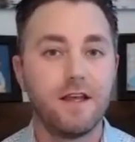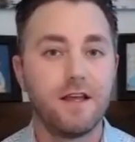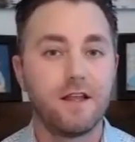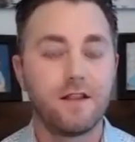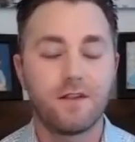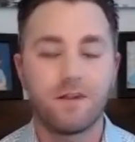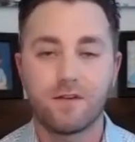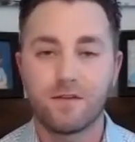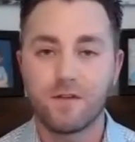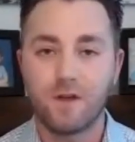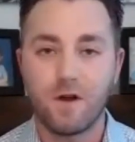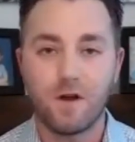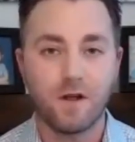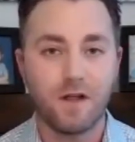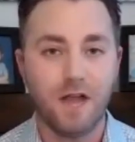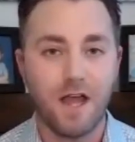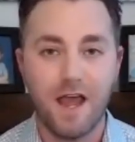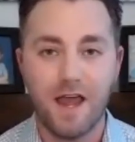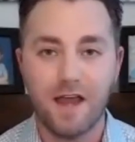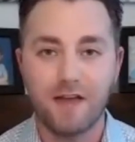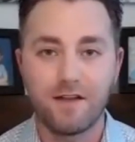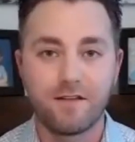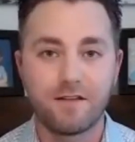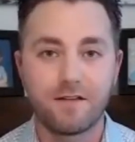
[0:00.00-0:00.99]
There's all
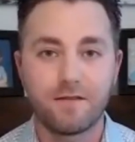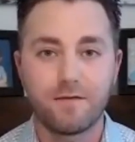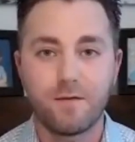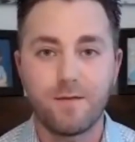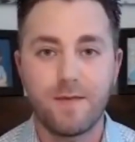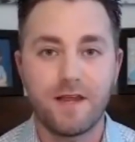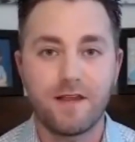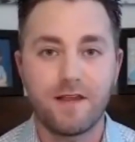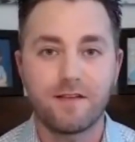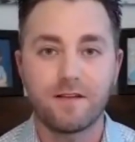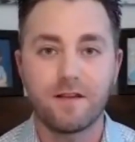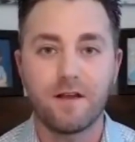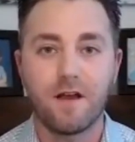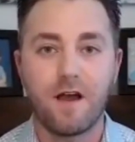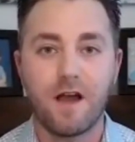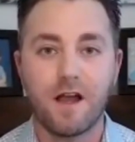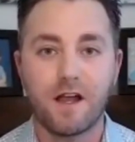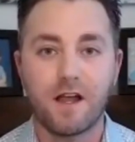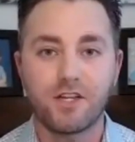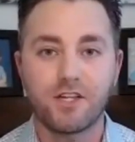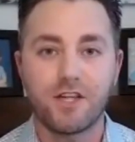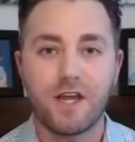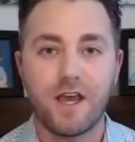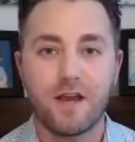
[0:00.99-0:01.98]
kinds of amazing
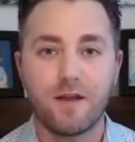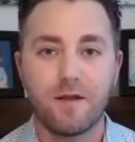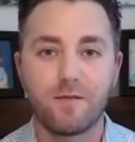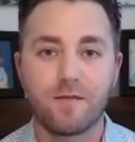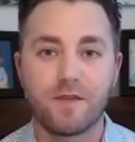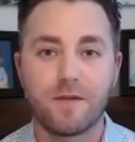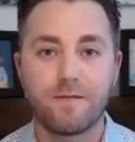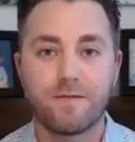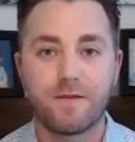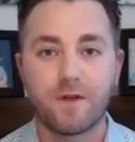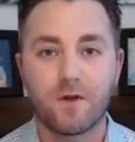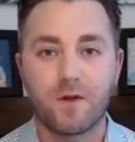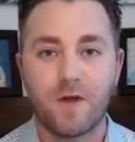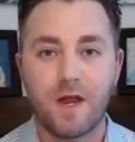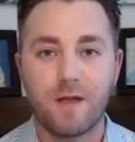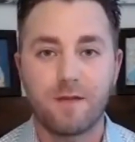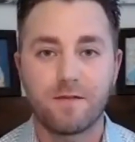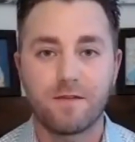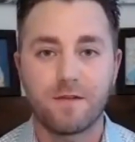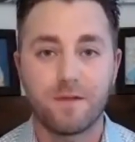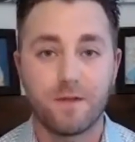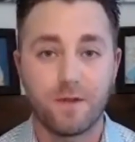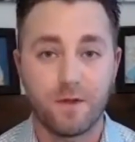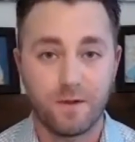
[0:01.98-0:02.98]
auction items up for
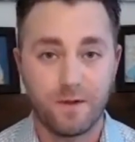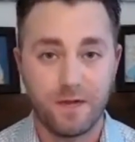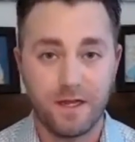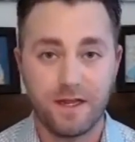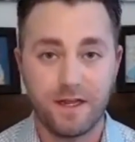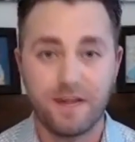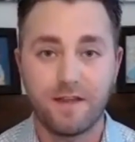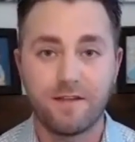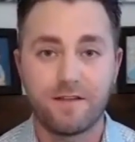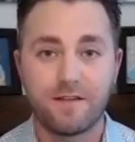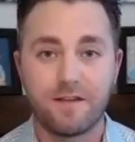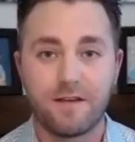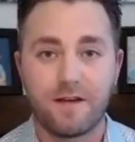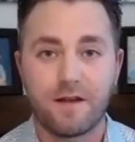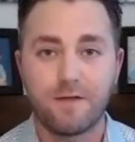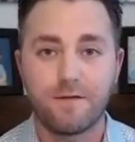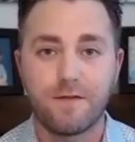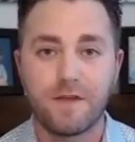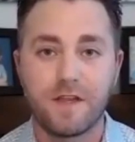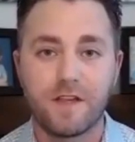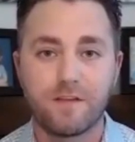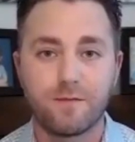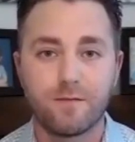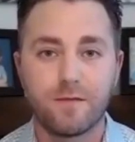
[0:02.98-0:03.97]
grabs there. The link is in
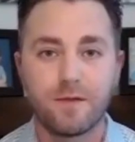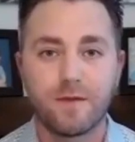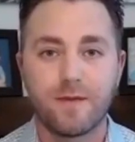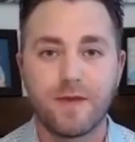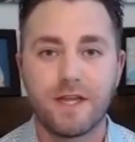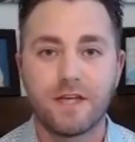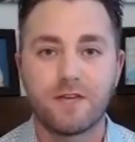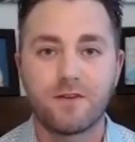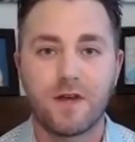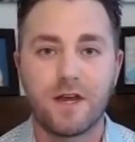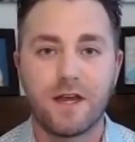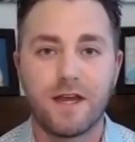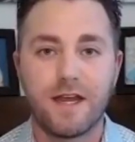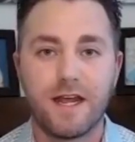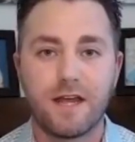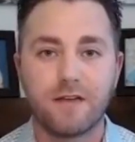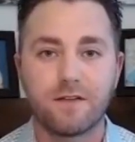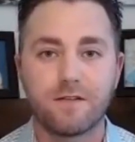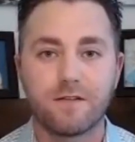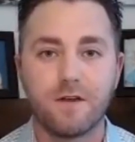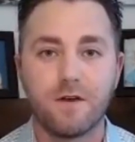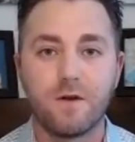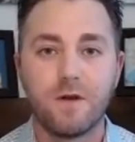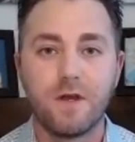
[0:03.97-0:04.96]
our Facebook page right
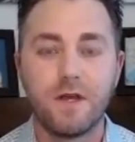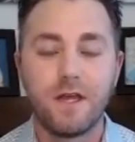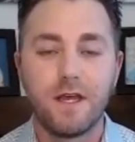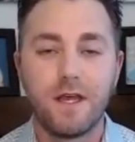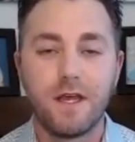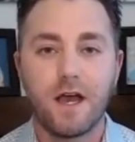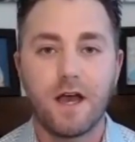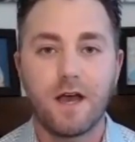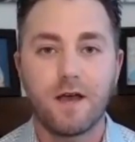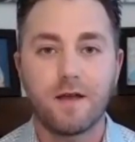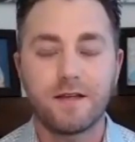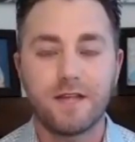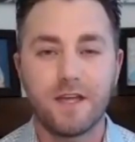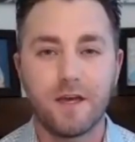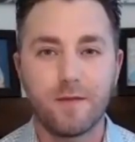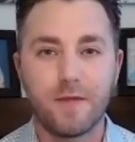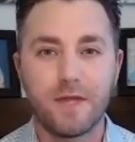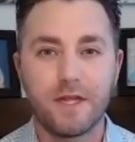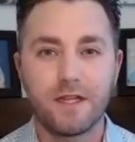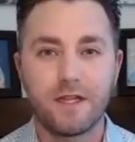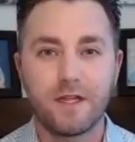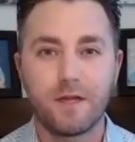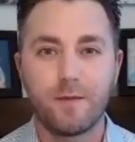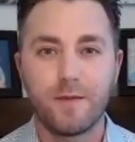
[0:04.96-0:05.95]
now. So uh,
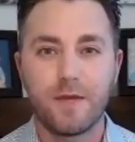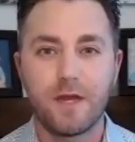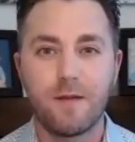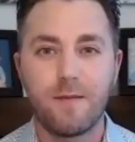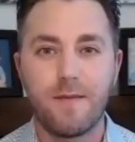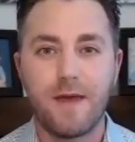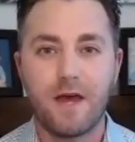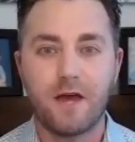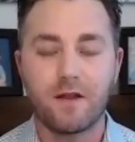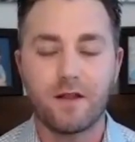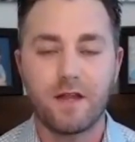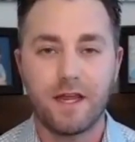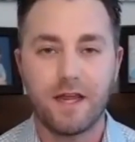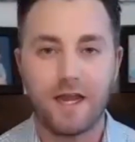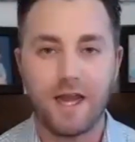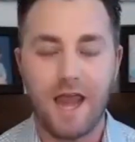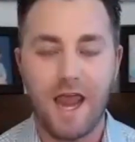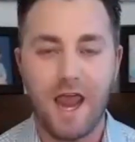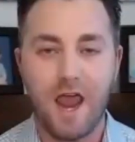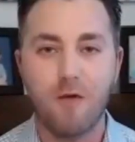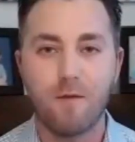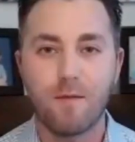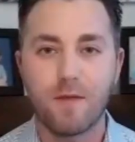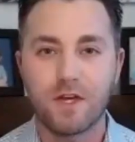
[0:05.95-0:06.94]
tell me a little bit about like
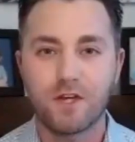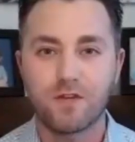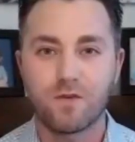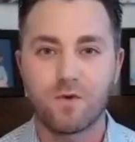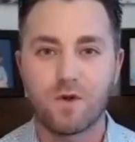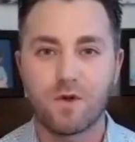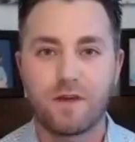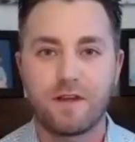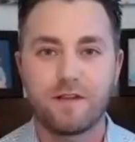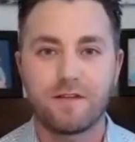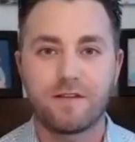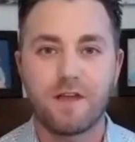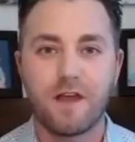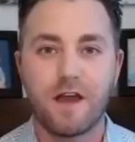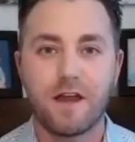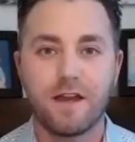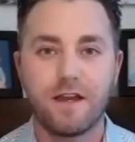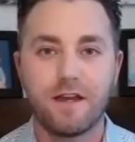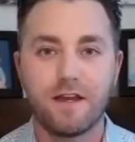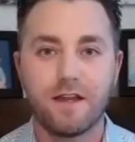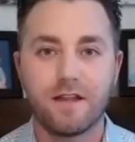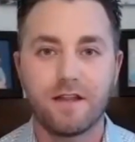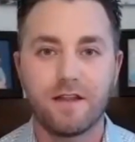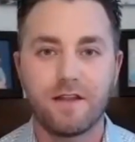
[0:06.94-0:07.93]
how much work has
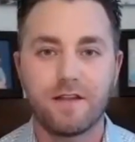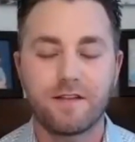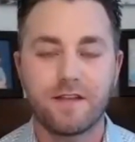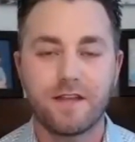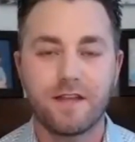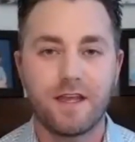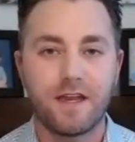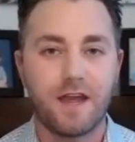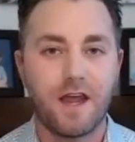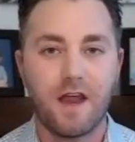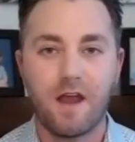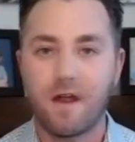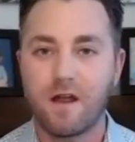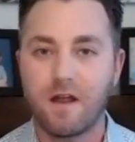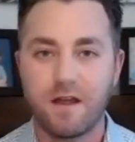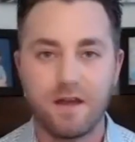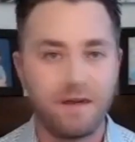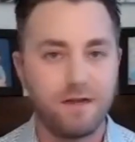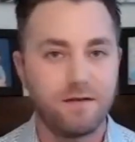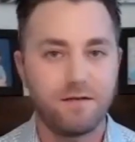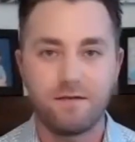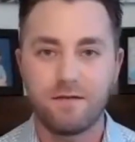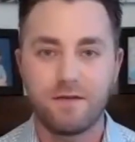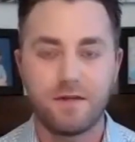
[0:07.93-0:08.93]
gone into this, and I
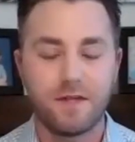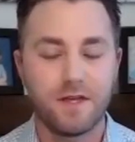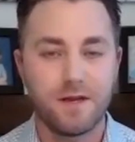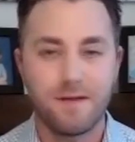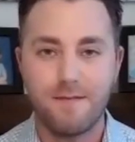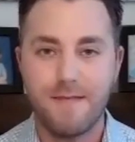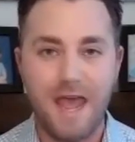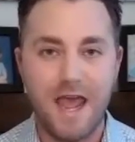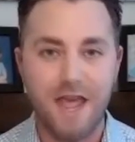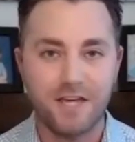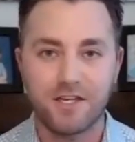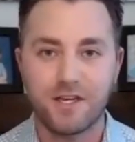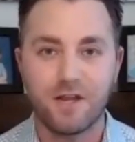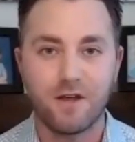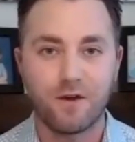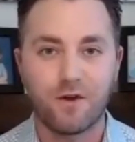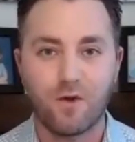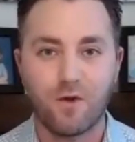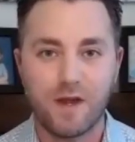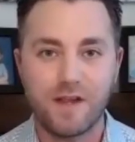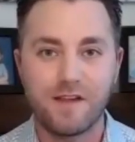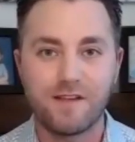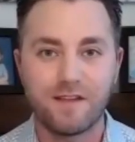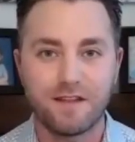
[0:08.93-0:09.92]
already can imagine
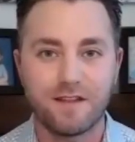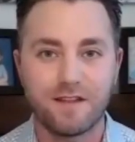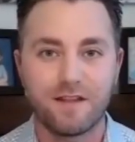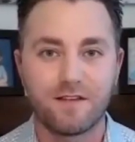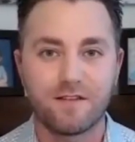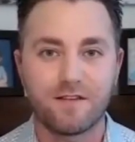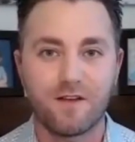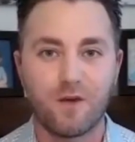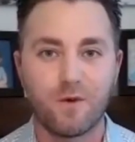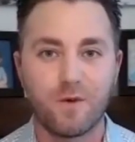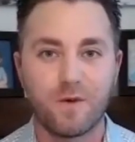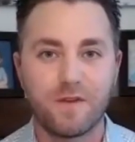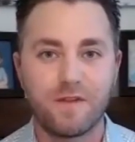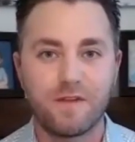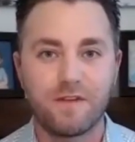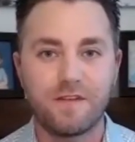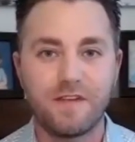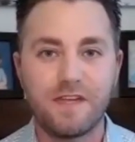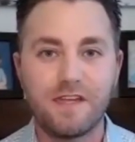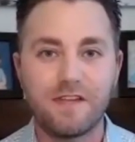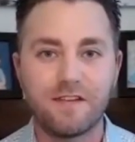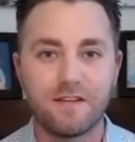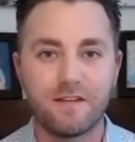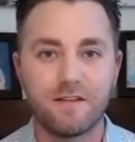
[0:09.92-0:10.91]
how crazy things are with the
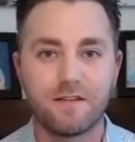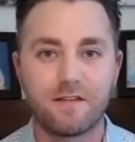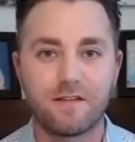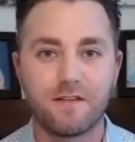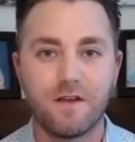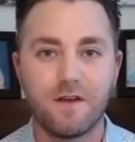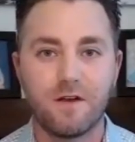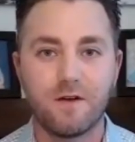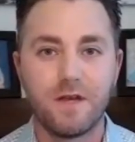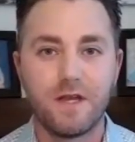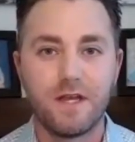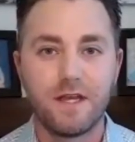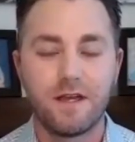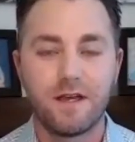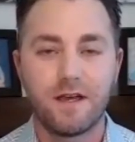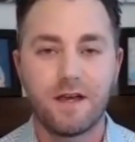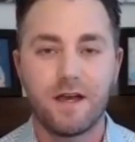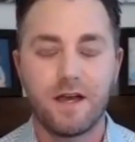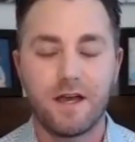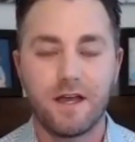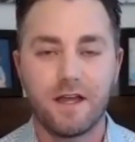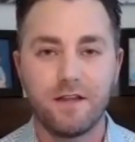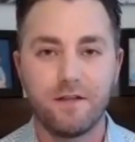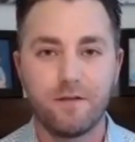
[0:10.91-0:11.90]
season. So
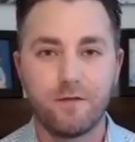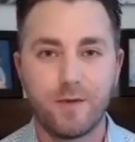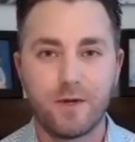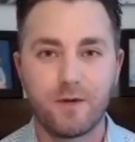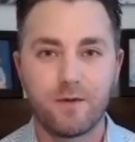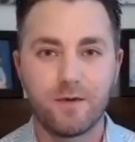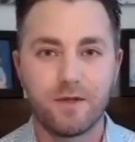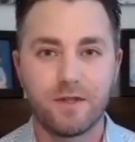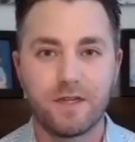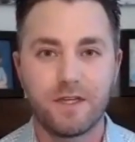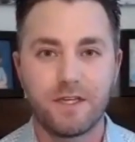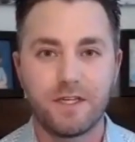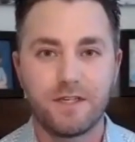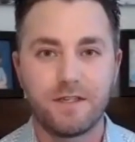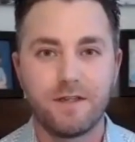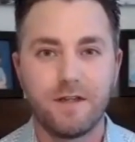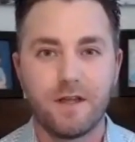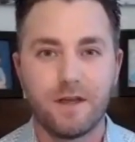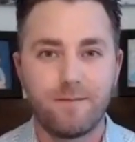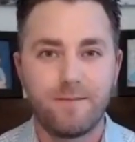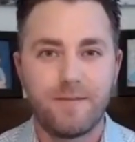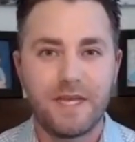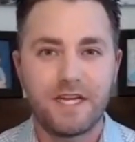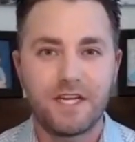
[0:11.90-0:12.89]
uh, you've been a really
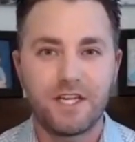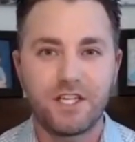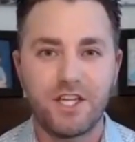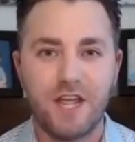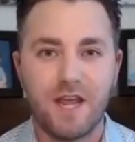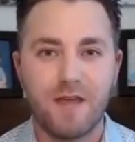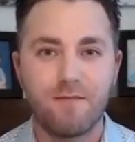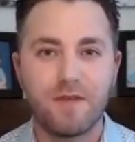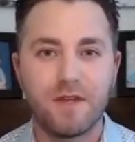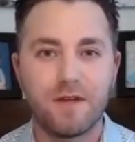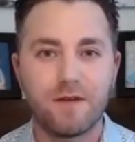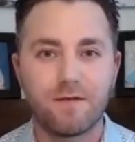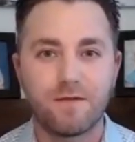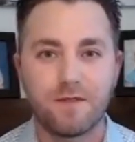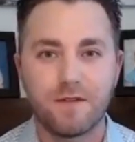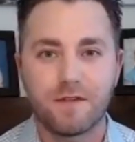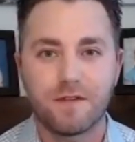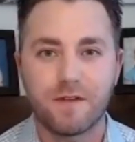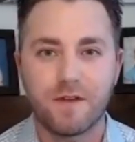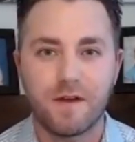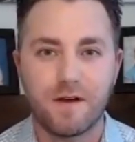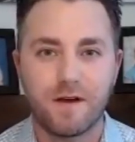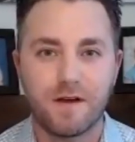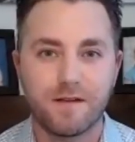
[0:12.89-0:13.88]
a big champion for
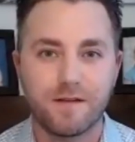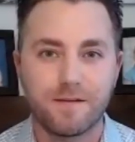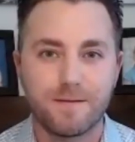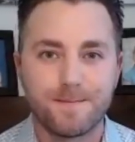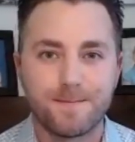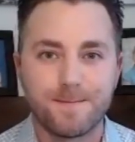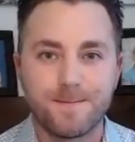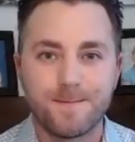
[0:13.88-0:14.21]
this cause.